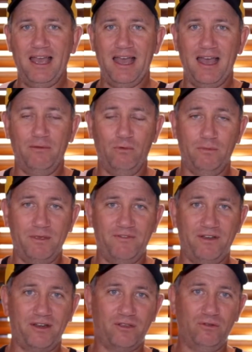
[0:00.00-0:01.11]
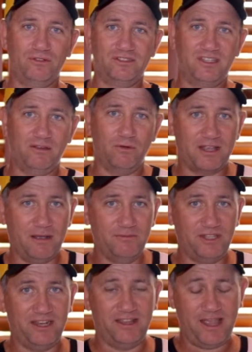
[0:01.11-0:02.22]
It will be very cool to see what
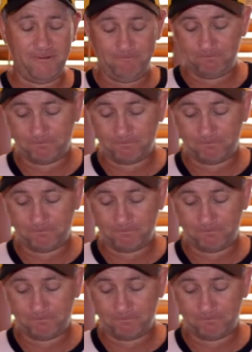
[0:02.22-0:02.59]
comes out of that.